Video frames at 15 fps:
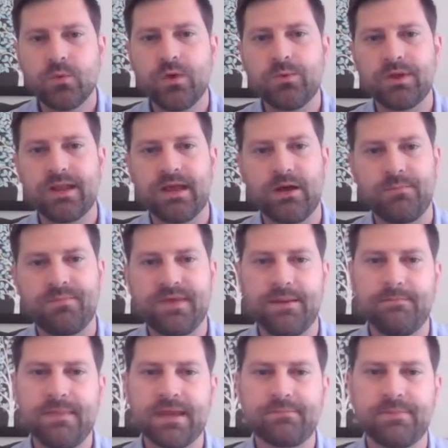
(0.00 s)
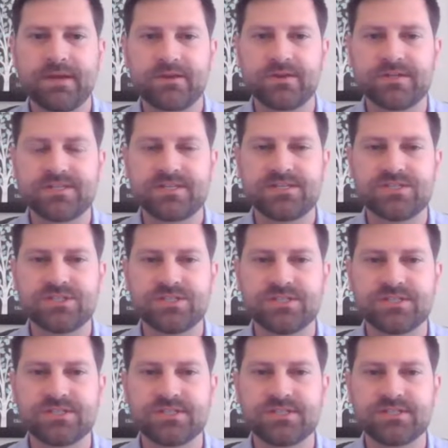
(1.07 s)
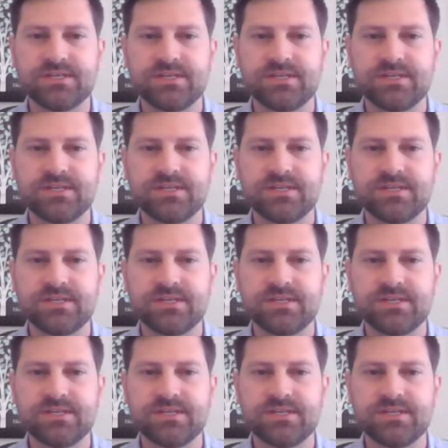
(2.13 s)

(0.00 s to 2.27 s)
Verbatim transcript: We want to help them make better decisions